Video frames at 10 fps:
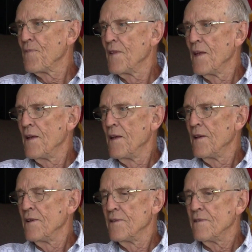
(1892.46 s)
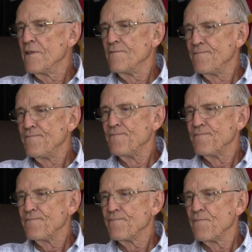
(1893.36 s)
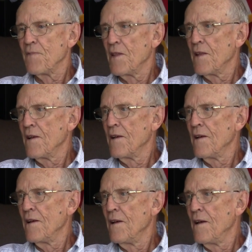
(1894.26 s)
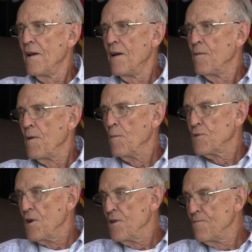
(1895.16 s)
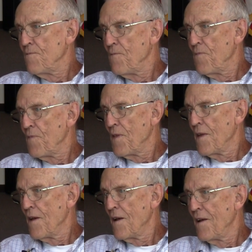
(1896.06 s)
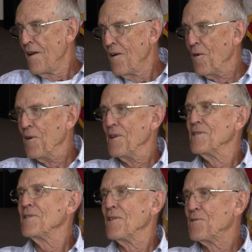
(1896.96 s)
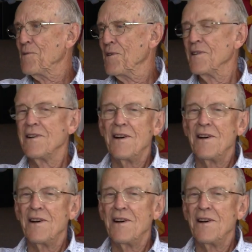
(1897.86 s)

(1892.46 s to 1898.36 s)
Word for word: Very nice trip. Right. That's on my bucket list. I'm sorry? That's on my bucket list. Oh, it is? Australia?